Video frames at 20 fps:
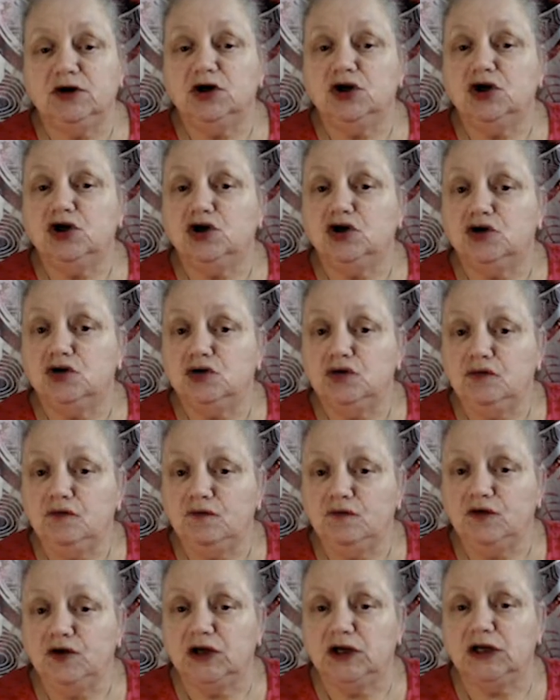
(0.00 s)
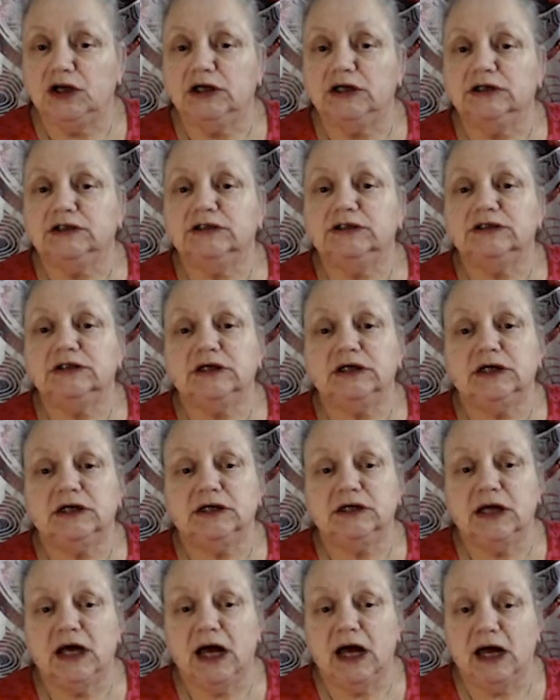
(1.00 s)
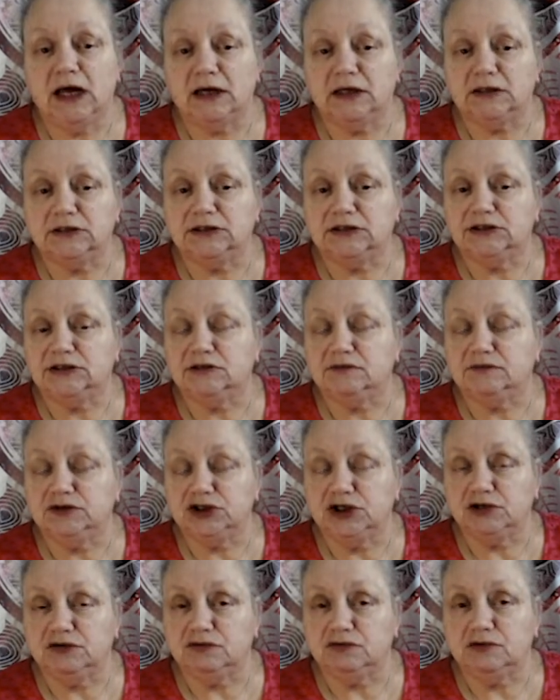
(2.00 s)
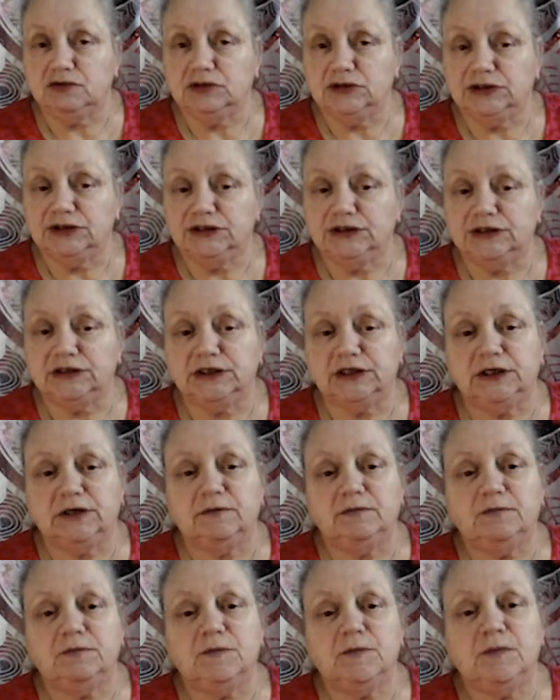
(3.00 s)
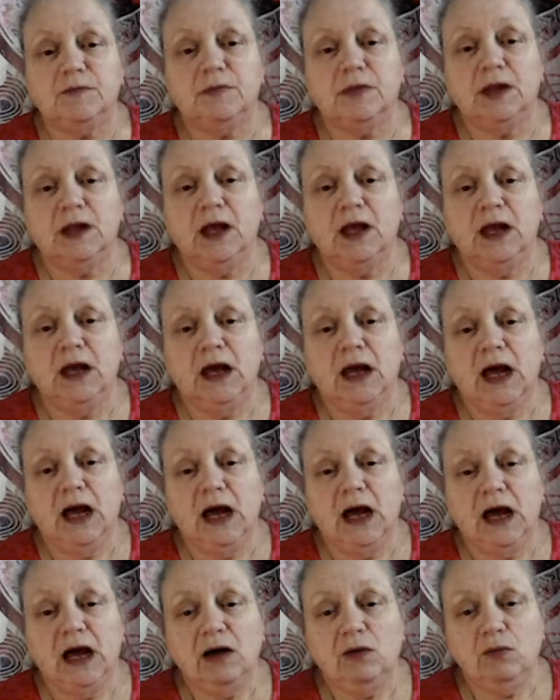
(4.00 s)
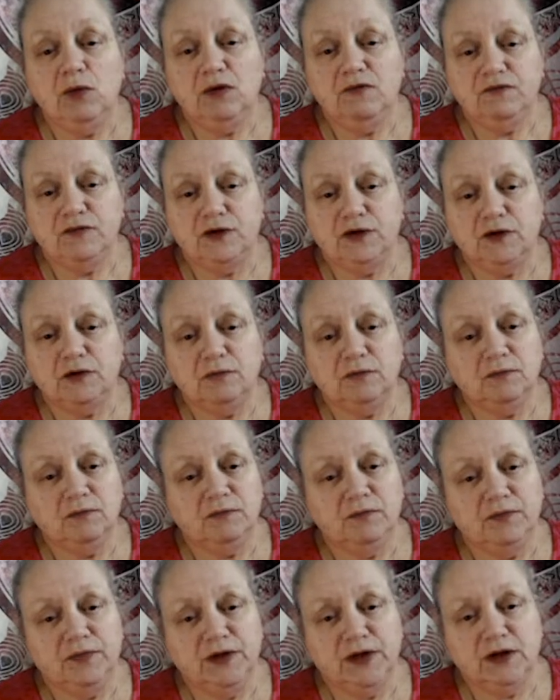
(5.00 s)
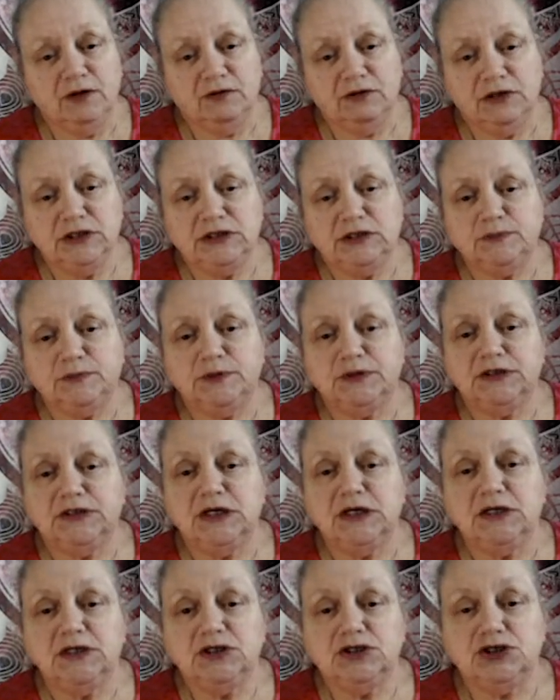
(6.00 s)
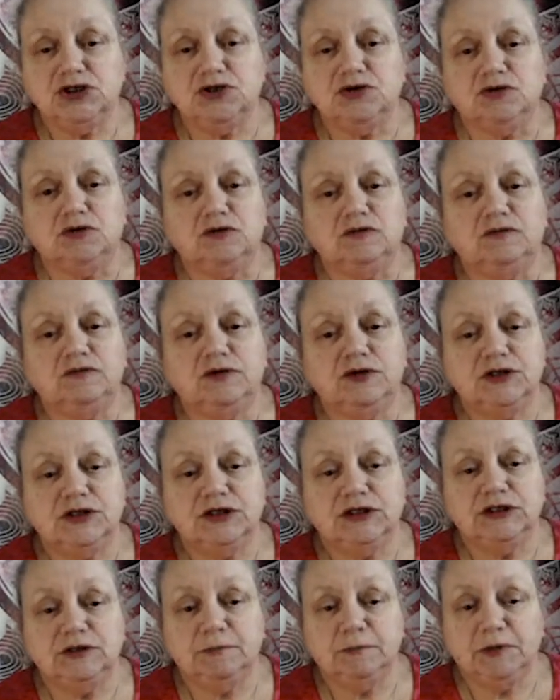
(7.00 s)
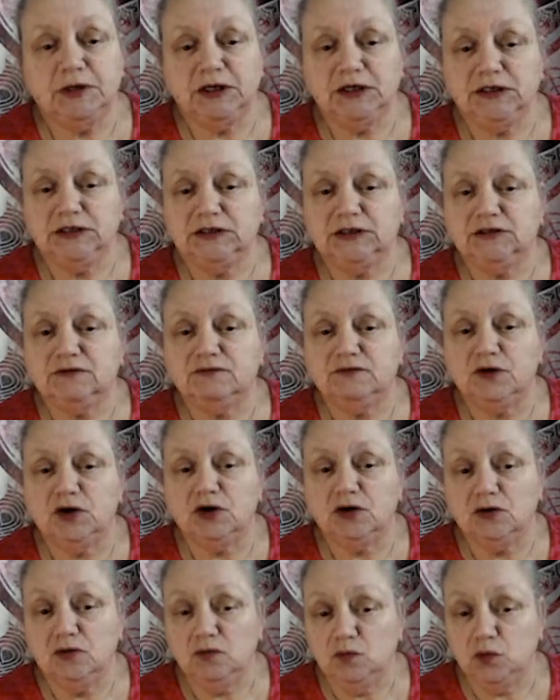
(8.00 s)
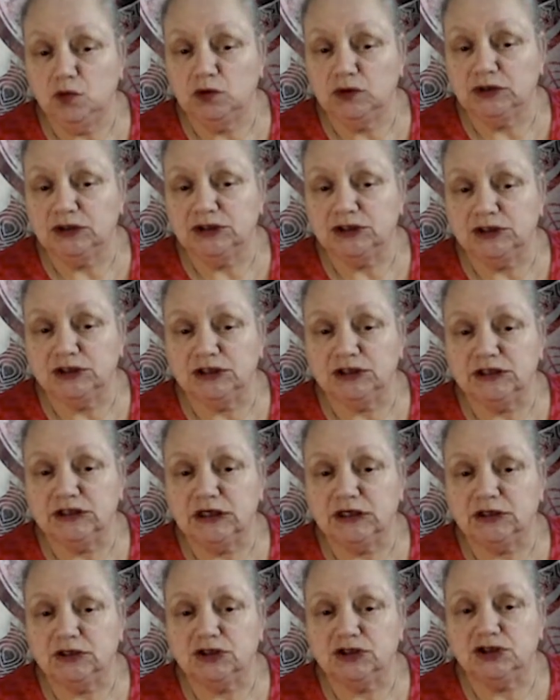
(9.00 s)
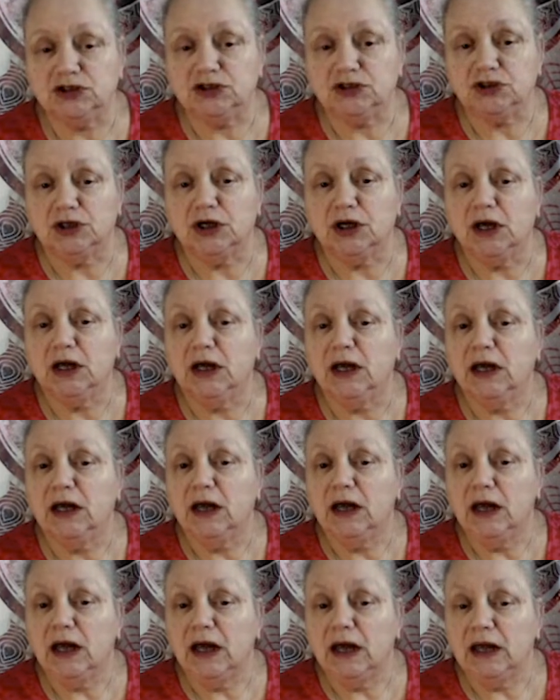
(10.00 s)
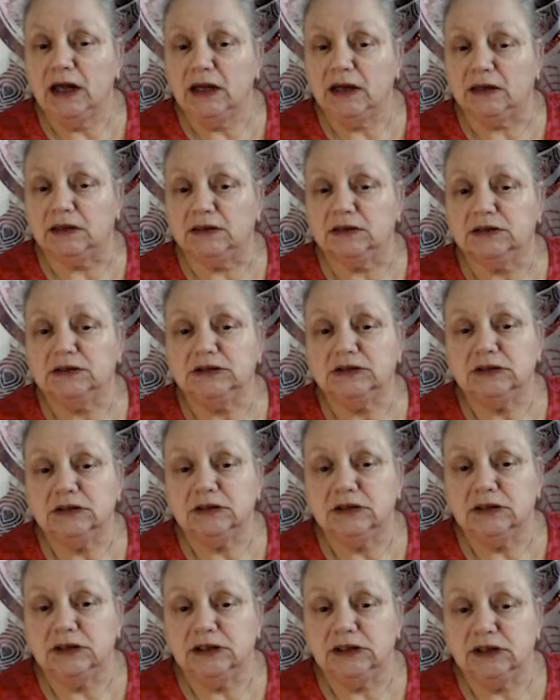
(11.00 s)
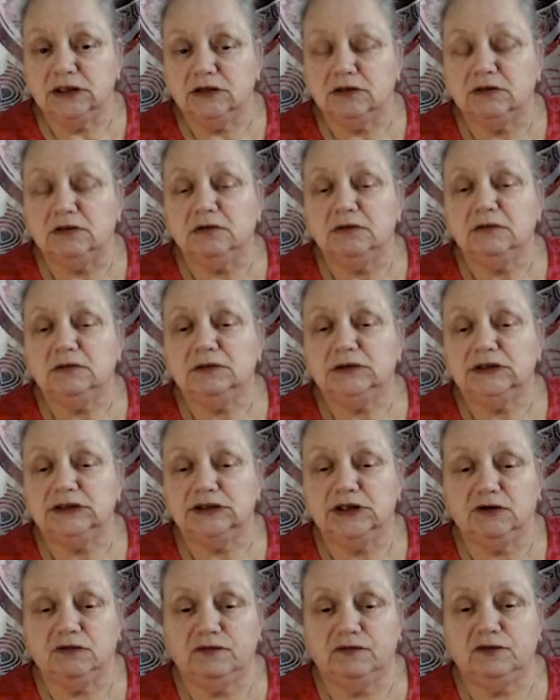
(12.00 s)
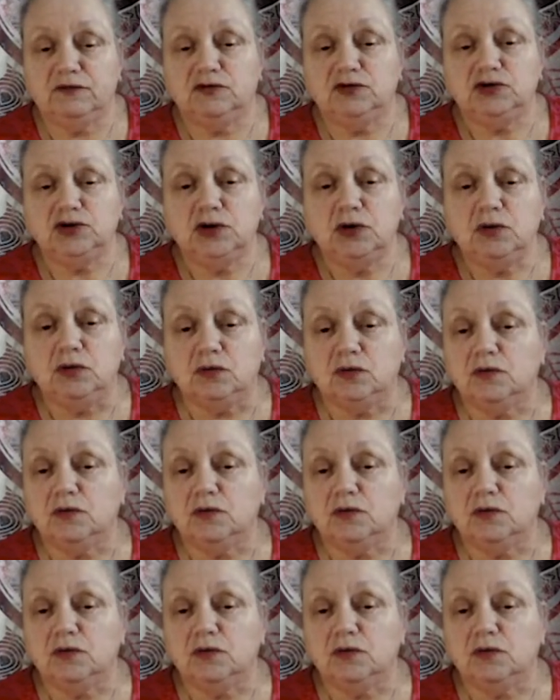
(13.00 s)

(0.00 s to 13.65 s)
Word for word: good feelings and acts of generosity. However, there is potential for displays of unwanted attention and little self-control.